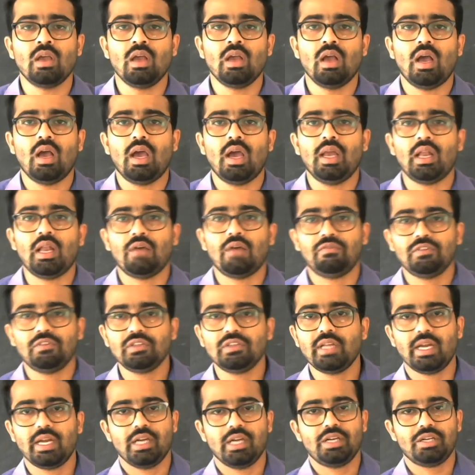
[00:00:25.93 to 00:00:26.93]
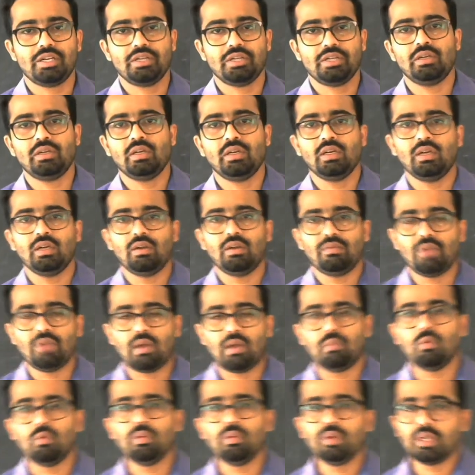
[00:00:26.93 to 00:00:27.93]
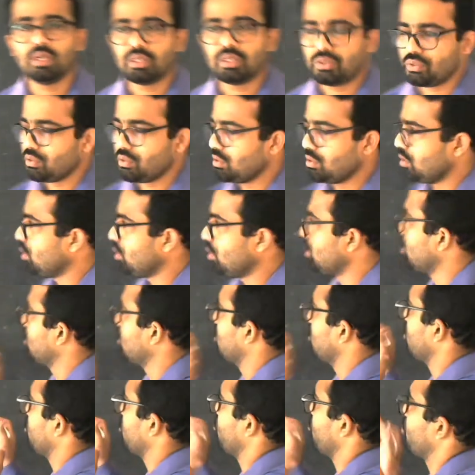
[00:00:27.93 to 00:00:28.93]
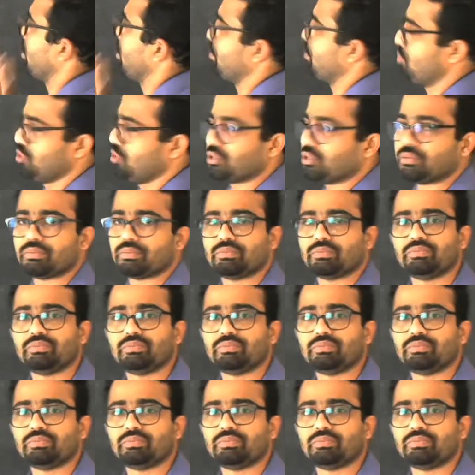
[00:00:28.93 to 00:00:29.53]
and after that, we are moving into this chapter,